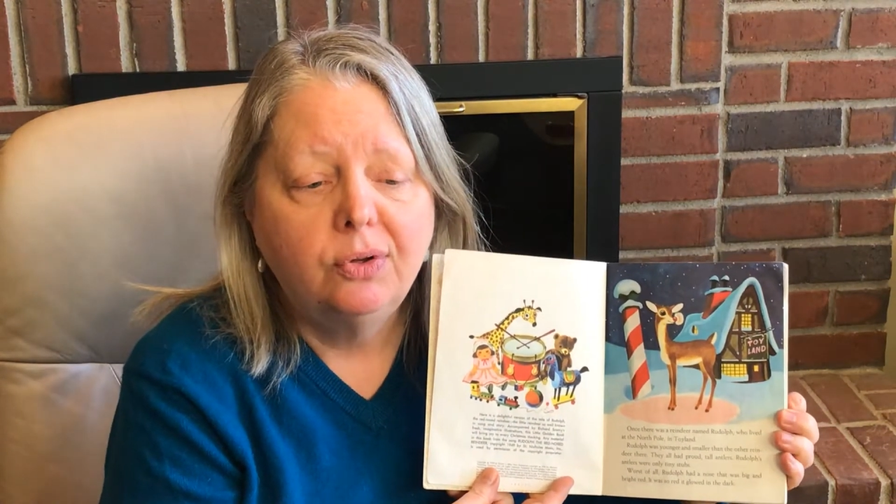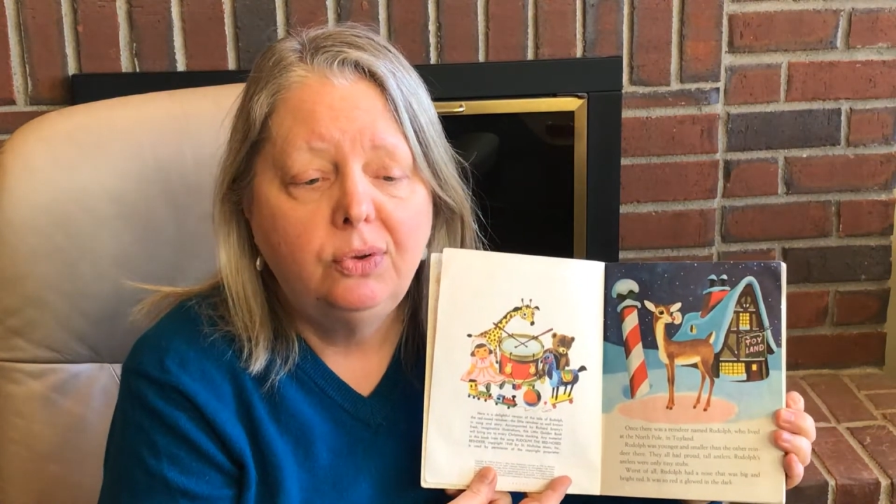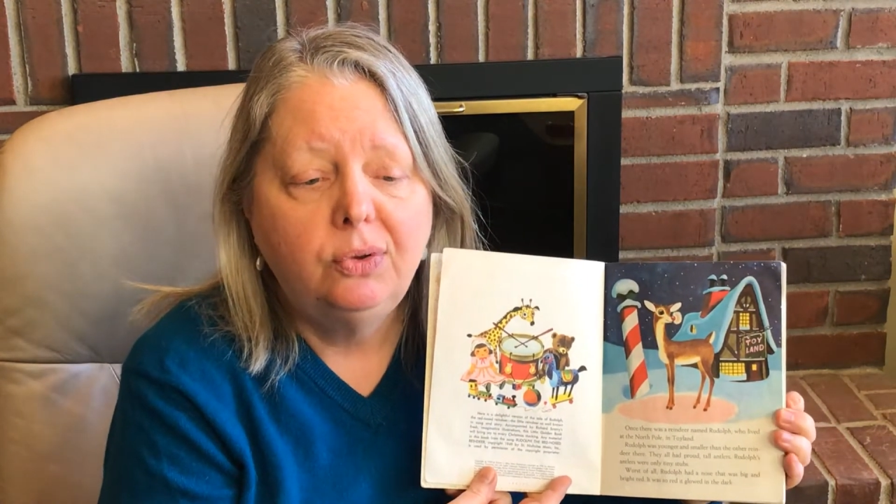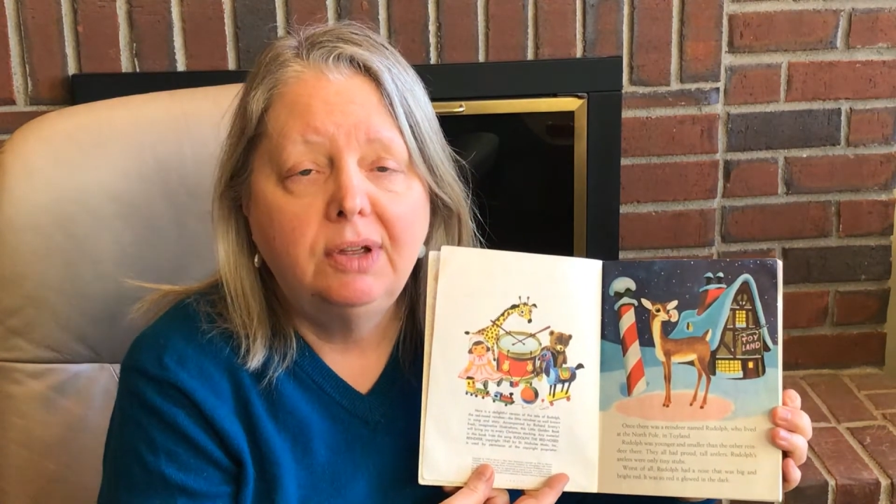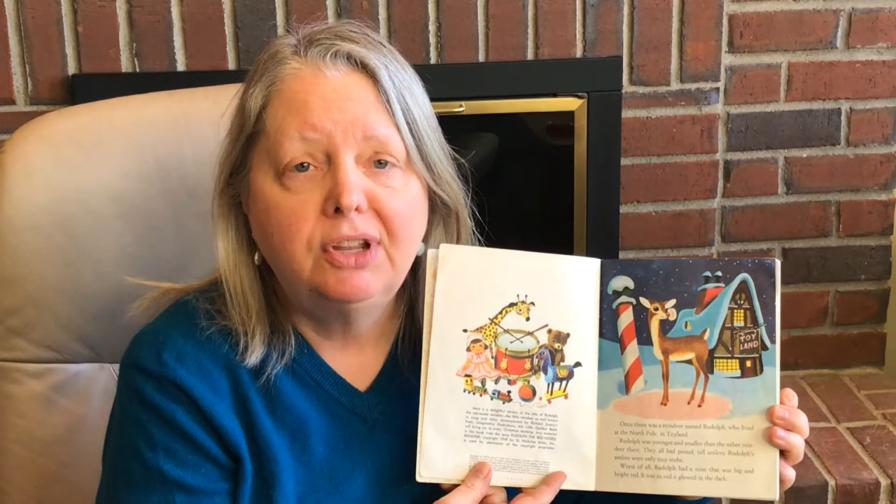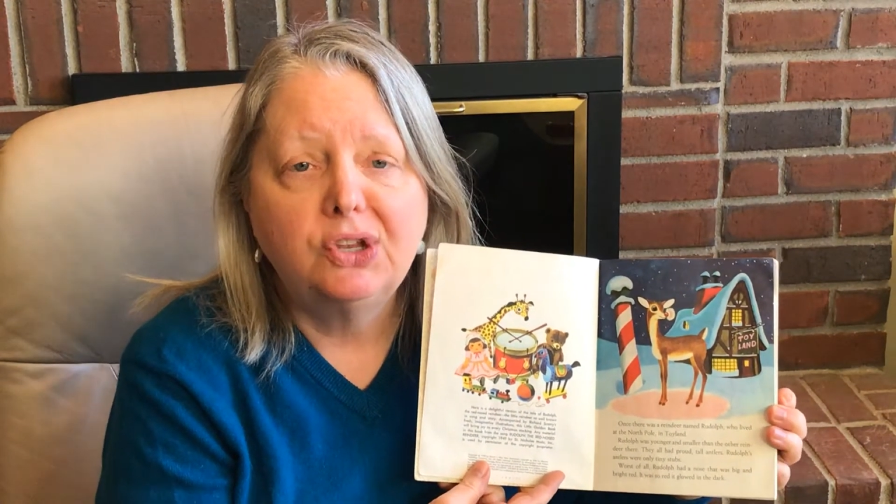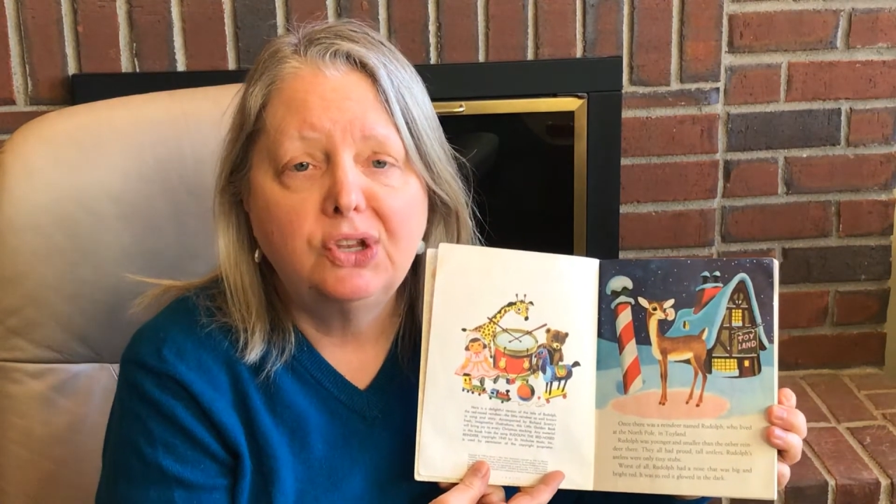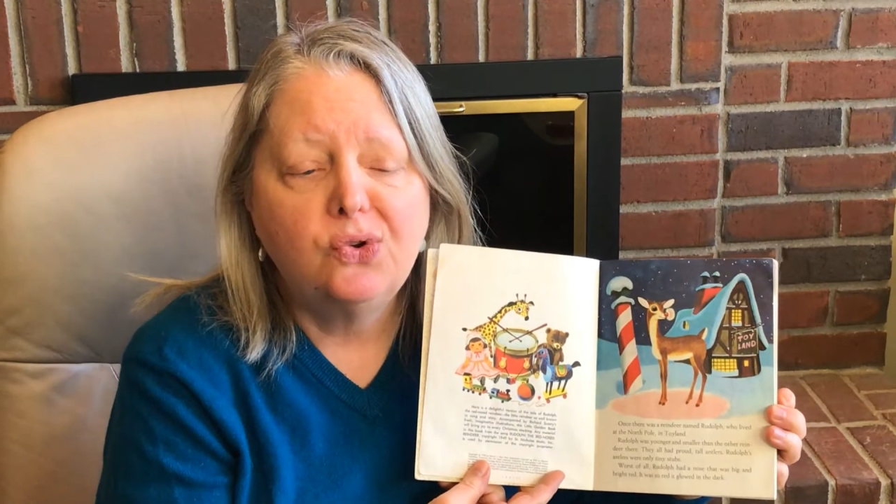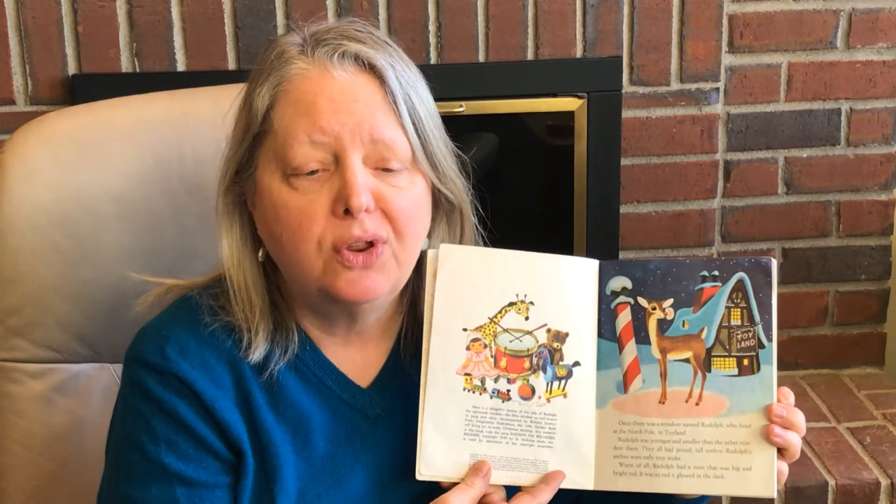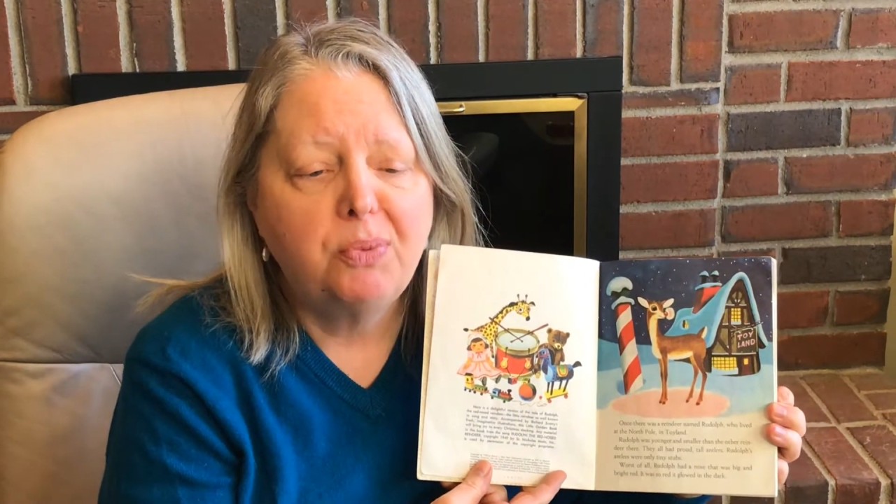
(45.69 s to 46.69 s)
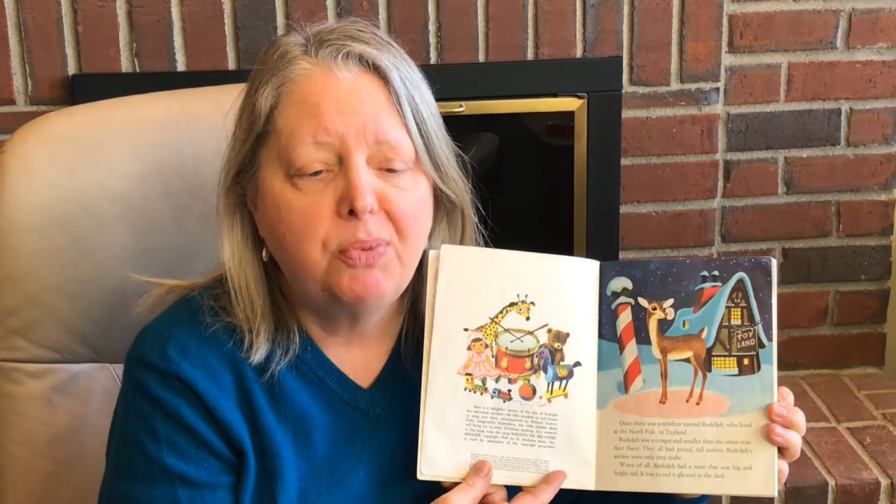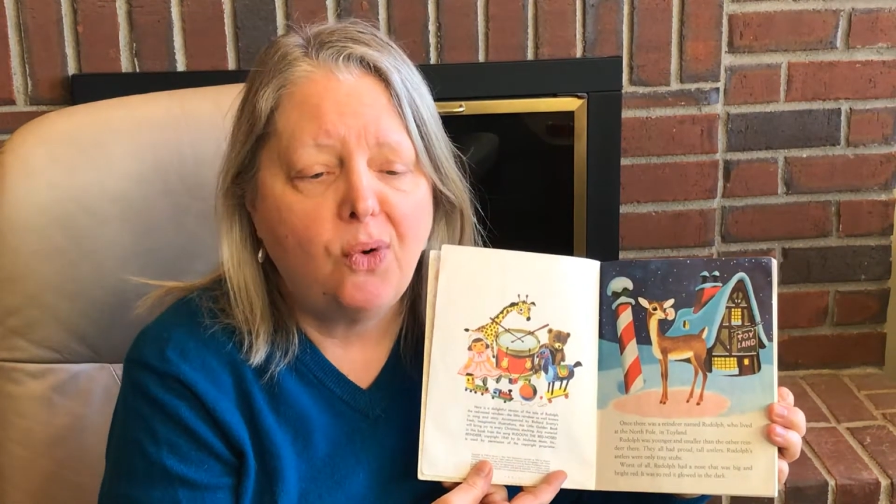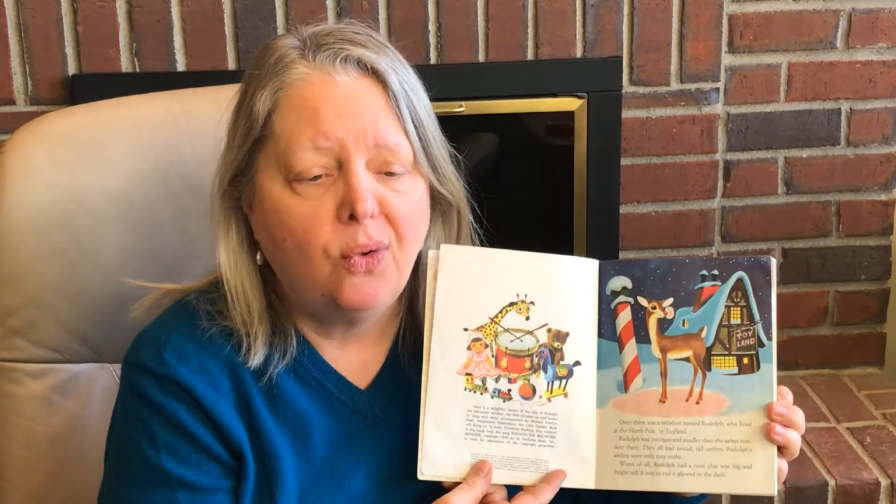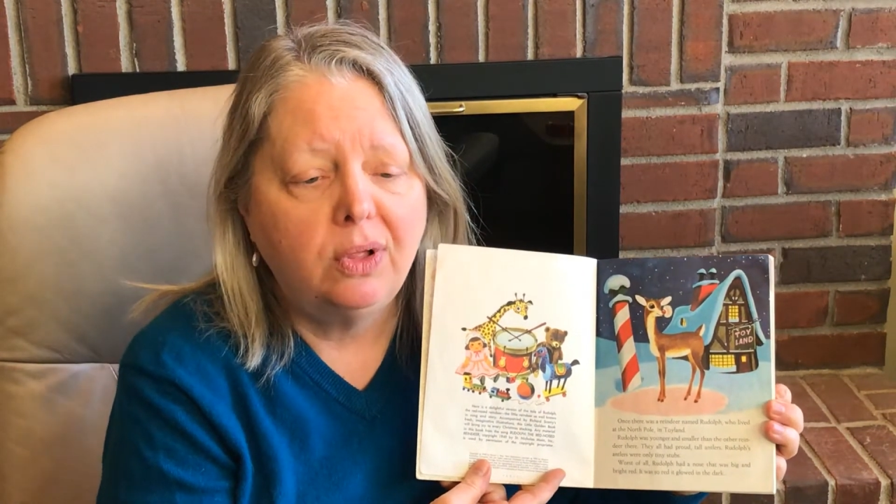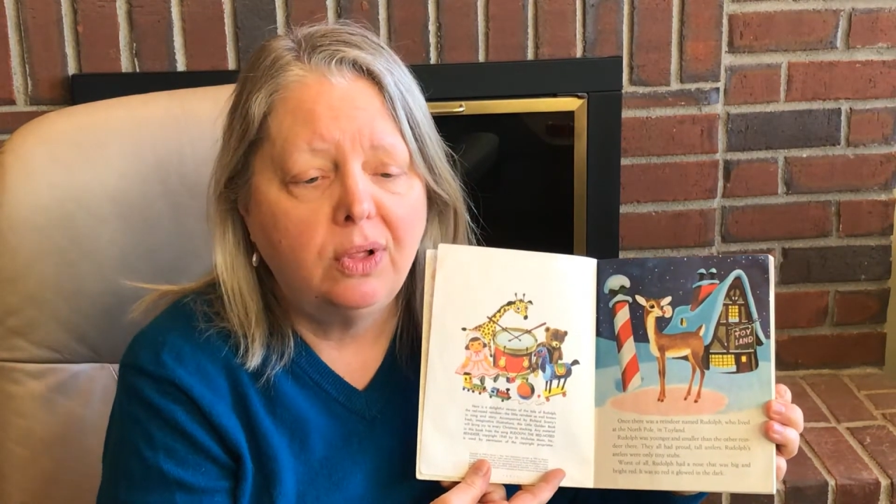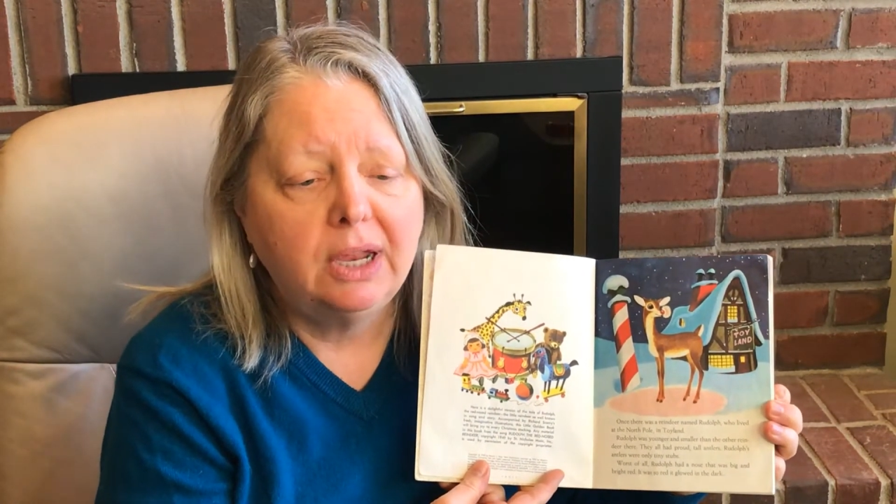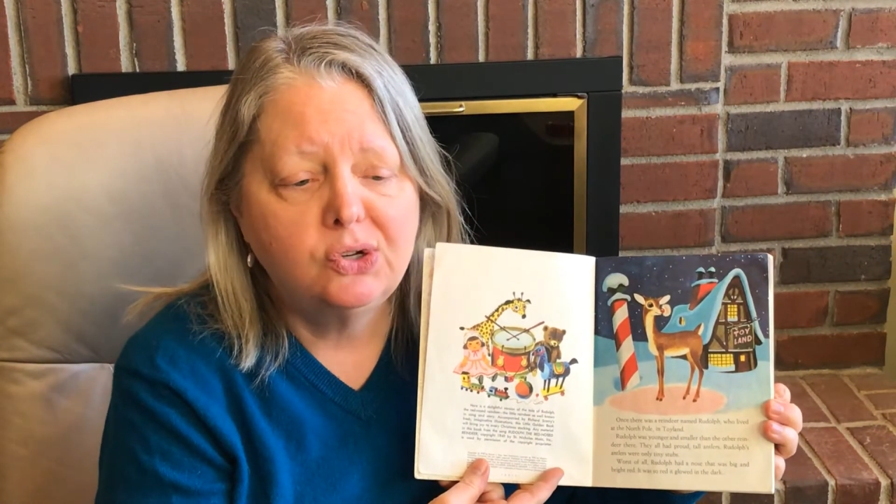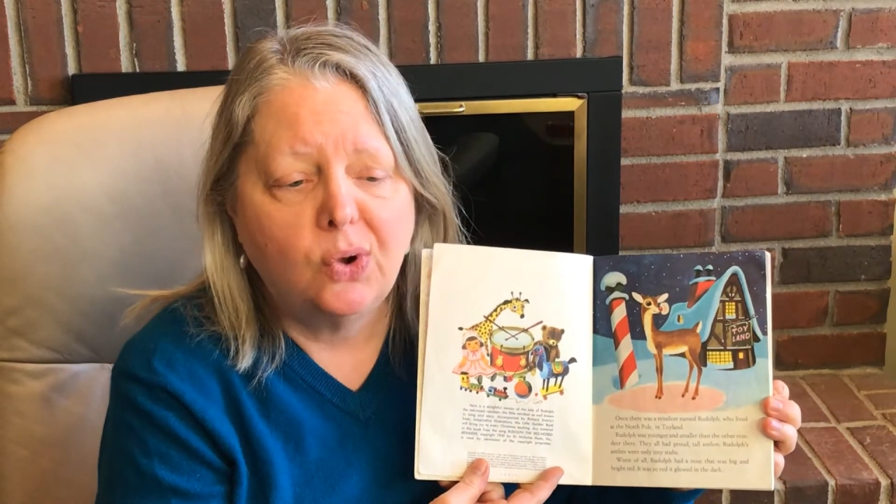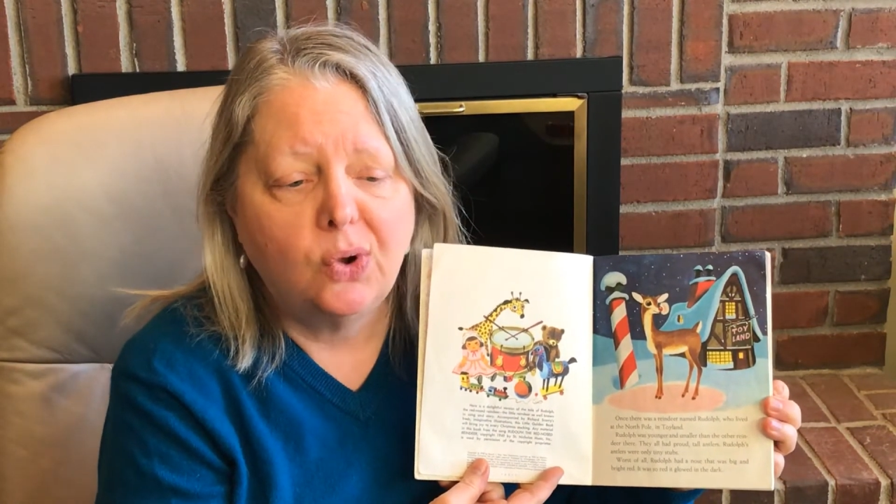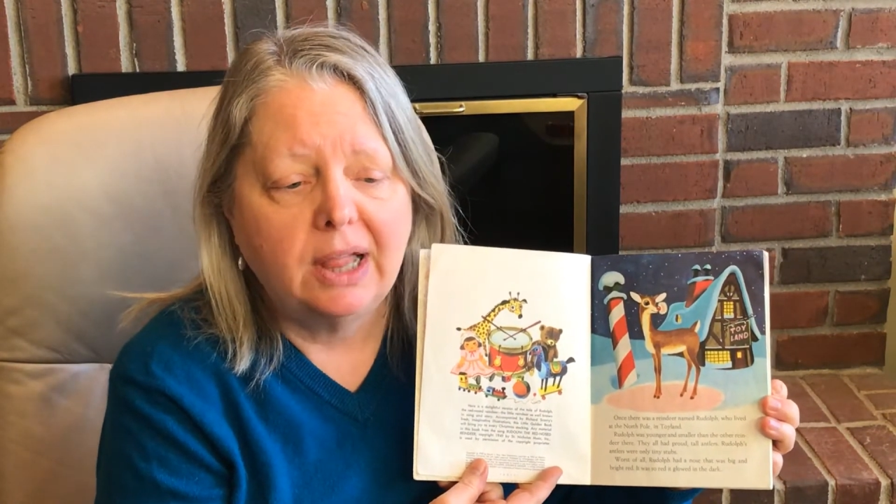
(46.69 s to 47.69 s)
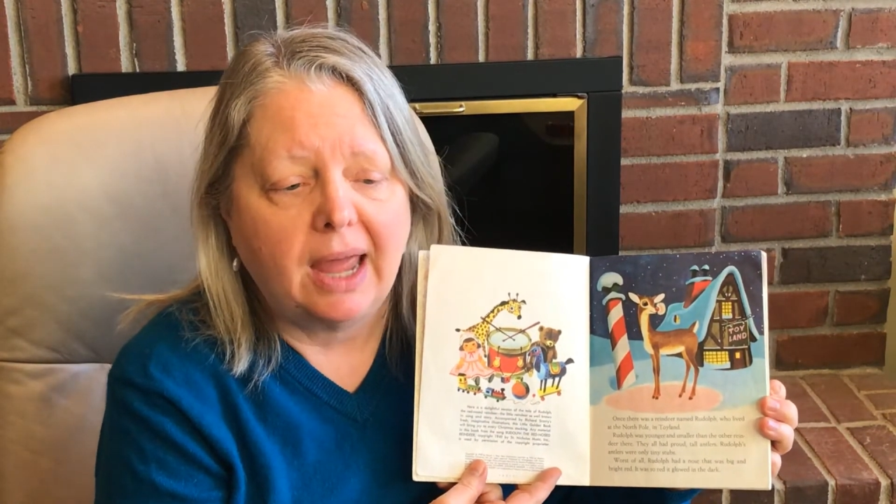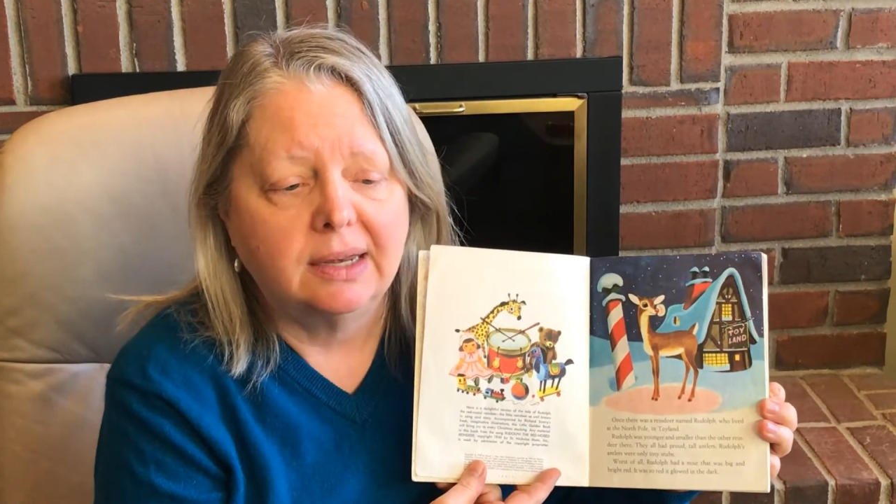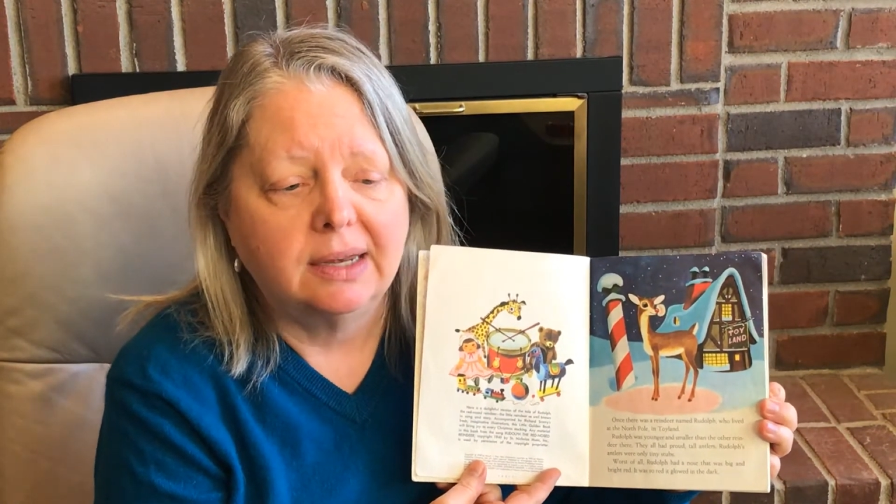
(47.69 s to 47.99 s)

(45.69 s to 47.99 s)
who lived at the North Pole in Toyland.